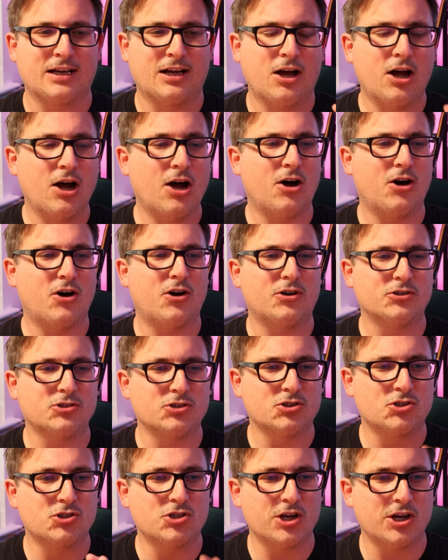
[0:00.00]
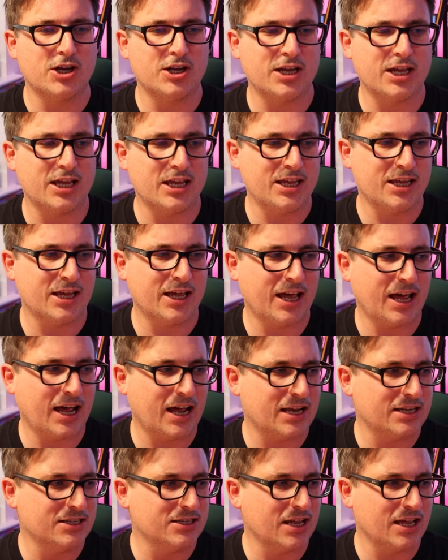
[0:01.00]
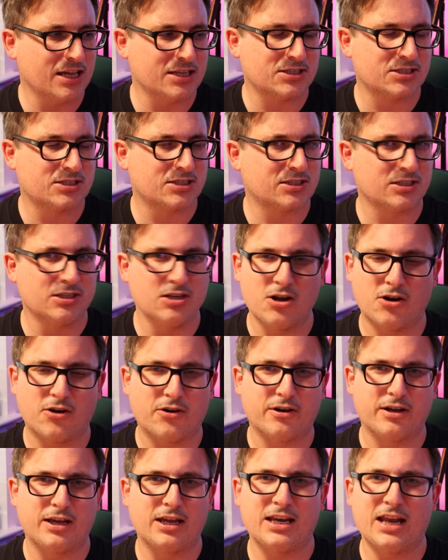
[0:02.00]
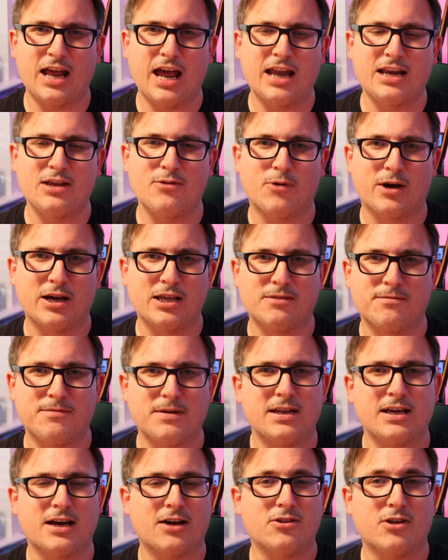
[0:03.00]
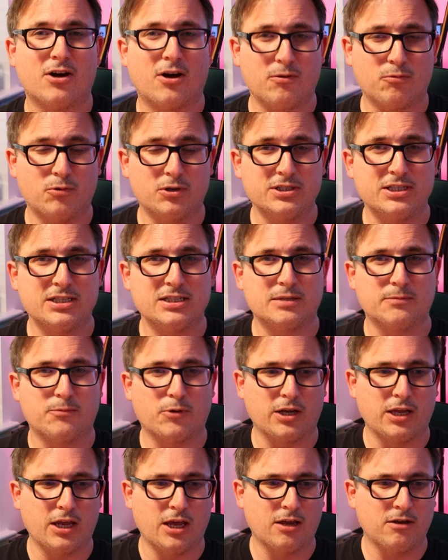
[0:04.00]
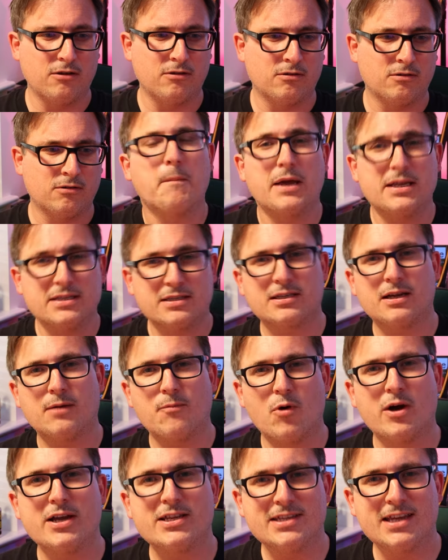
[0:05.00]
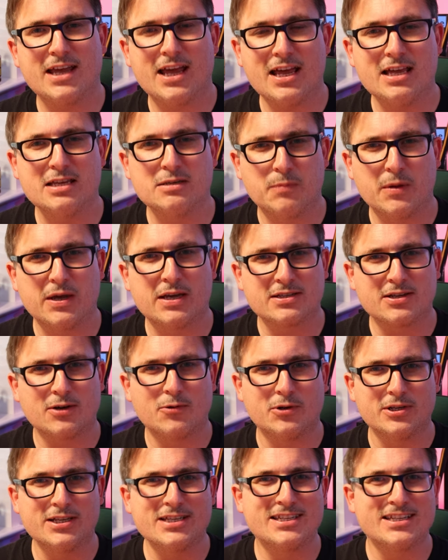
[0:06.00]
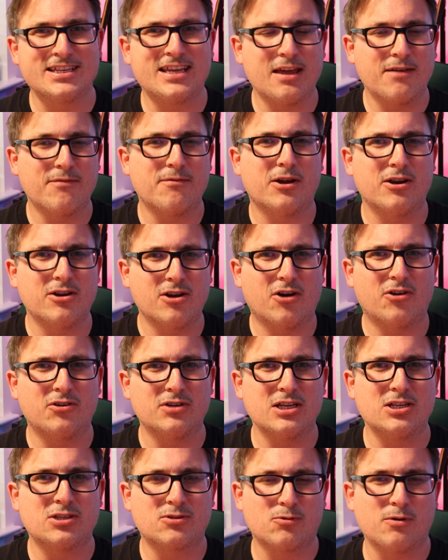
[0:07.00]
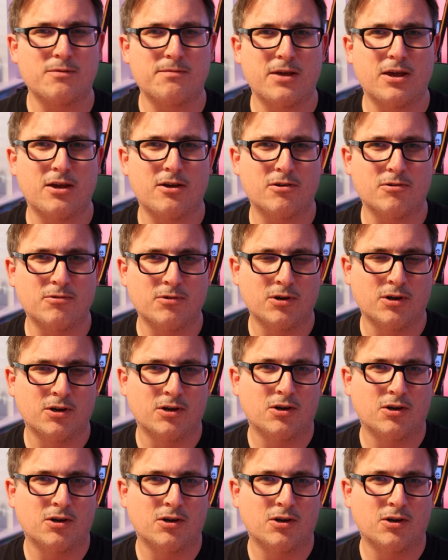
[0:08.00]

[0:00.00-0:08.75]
hard journey, and it's not in any way the video that I wanted to bring you, but in some ways it is, because I wanted to give an honest review